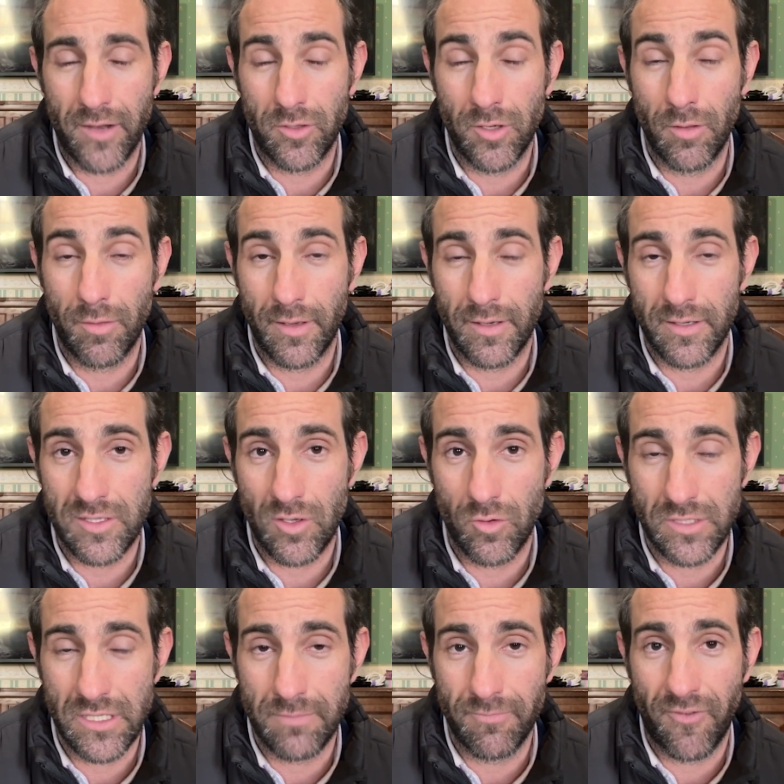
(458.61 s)
I do think this
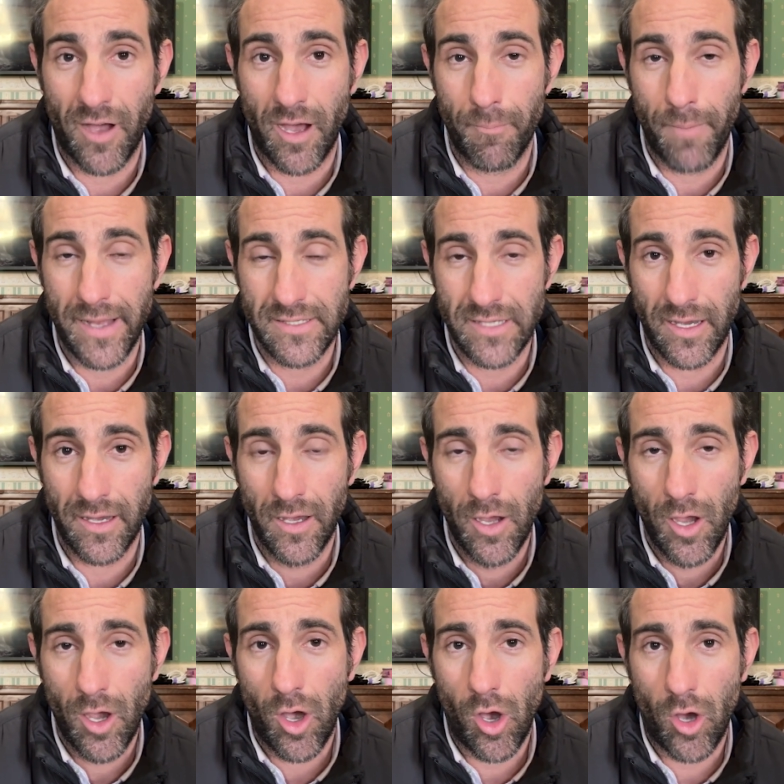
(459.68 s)
horse is far better
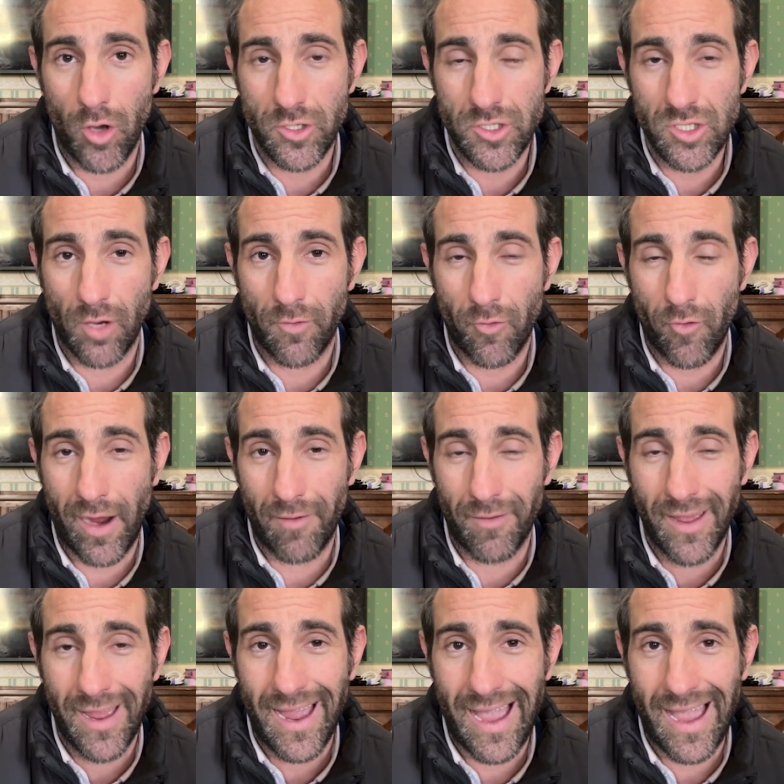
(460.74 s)
on soft ground,